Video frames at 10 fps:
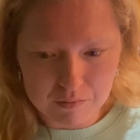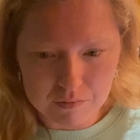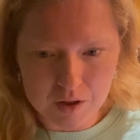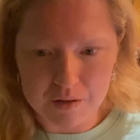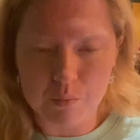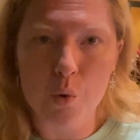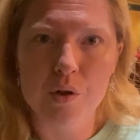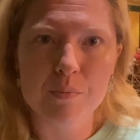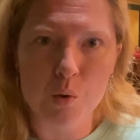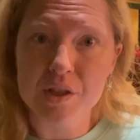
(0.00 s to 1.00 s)
and
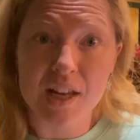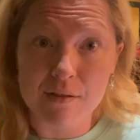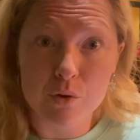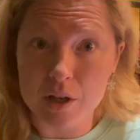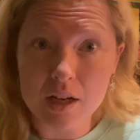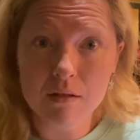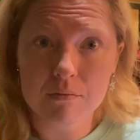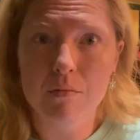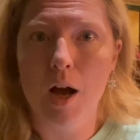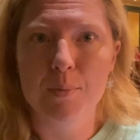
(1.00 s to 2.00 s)
more savory
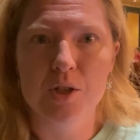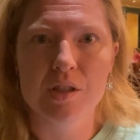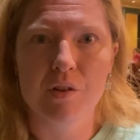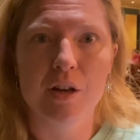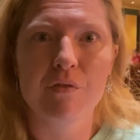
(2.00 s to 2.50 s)
options. Very